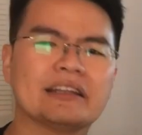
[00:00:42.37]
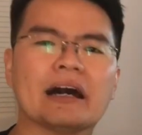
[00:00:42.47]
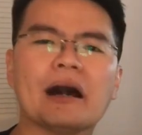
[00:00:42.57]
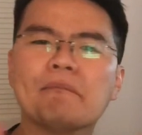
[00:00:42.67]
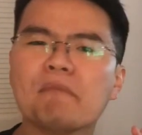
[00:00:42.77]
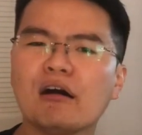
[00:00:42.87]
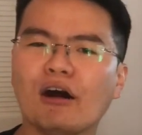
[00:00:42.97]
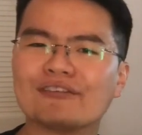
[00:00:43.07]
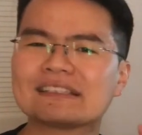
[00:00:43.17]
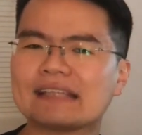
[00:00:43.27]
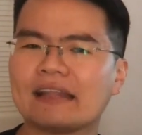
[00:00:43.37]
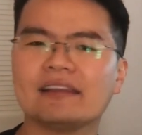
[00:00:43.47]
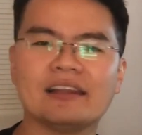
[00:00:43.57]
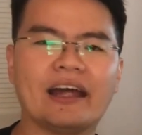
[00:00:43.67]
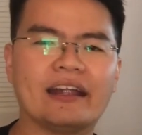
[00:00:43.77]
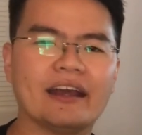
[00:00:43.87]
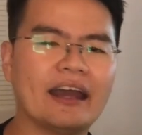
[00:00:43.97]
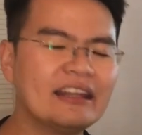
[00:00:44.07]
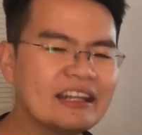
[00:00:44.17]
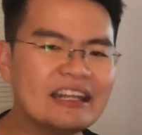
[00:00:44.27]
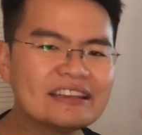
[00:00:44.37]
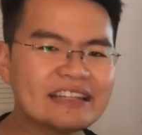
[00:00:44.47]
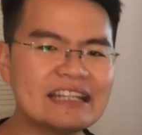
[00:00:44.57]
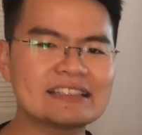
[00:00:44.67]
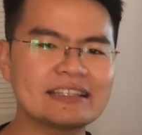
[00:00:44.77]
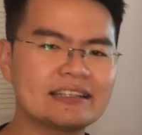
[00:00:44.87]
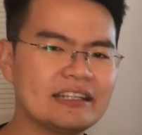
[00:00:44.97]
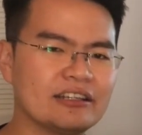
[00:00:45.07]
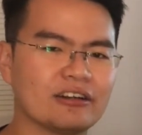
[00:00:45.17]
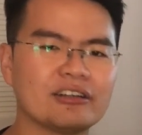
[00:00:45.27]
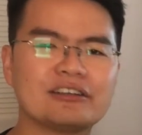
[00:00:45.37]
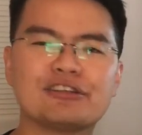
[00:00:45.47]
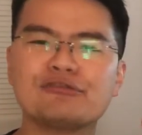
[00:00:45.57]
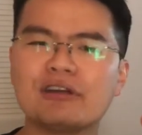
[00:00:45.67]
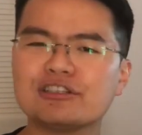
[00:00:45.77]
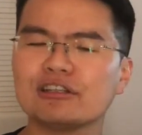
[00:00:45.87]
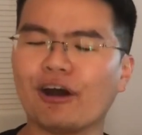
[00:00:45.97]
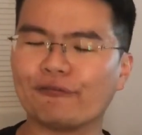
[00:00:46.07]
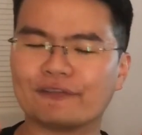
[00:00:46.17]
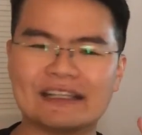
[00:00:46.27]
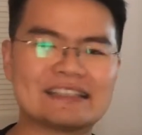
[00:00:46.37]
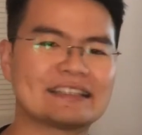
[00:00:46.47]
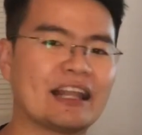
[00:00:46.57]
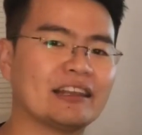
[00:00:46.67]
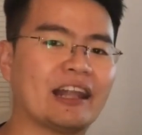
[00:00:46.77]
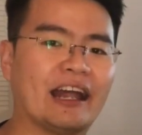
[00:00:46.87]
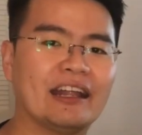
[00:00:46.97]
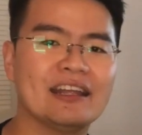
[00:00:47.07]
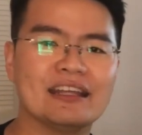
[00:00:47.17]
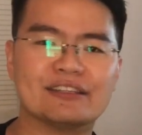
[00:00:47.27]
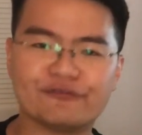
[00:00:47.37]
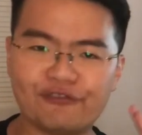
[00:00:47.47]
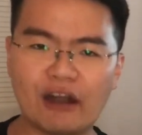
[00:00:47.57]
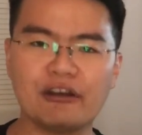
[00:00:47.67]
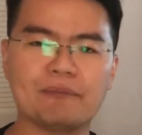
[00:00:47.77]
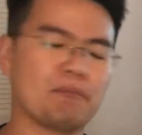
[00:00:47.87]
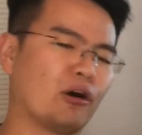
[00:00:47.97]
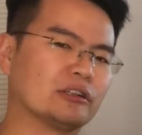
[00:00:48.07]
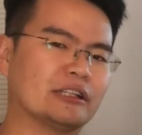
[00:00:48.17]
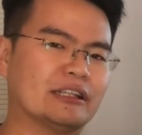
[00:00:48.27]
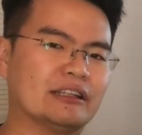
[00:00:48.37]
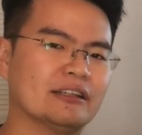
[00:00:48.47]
The amount of sunlight and the intensity or the duration of the sunlight is very important.